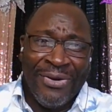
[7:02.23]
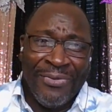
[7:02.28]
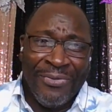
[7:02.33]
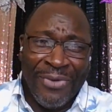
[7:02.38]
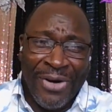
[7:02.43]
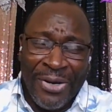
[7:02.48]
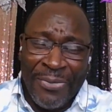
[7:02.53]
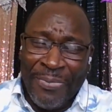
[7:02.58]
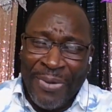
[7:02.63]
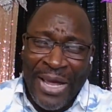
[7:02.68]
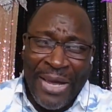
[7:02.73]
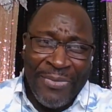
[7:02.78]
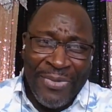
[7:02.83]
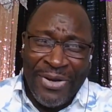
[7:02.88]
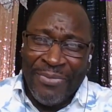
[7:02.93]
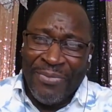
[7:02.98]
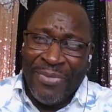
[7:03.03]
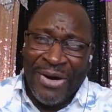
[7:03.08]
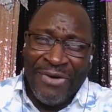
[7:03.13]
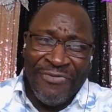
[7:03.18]
one
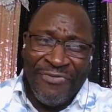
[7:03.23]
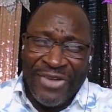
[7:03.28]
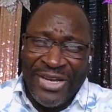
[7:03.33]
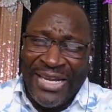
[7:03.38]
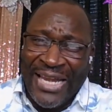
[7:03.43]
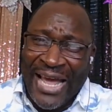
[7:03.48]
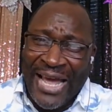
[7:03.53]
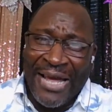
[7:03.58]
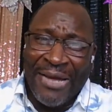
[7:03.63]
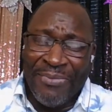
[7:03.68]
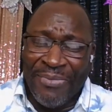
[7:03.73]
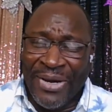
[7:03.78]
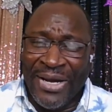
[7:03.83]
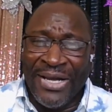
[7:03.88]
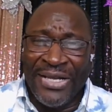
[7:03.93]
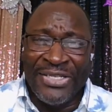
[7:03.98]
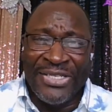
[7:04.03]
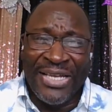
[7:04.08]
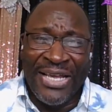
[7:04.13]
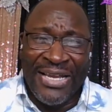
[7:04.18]
payment a month for 9
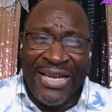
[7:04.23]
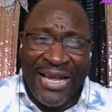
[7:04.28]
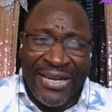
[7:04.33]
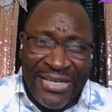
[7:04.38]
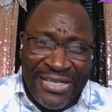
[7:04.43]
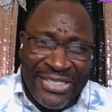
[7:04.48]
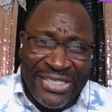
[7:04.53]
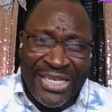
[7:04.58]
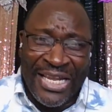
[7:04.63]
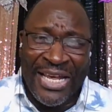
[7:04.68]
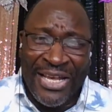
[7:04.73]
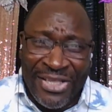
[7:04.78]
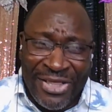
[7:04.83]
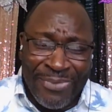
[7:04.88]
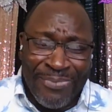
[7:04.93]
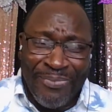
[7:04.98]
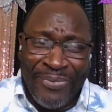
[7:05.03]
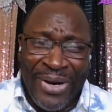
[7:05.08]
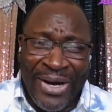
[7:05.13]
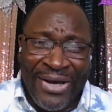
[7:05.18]
months, and on the 10th
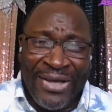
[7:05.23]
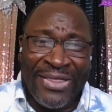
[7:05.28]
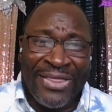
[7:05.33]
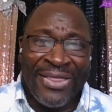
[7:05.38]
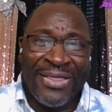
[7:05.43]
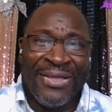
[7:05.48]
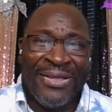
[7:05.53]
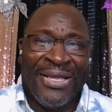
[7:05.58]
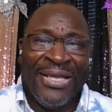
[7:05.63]
month,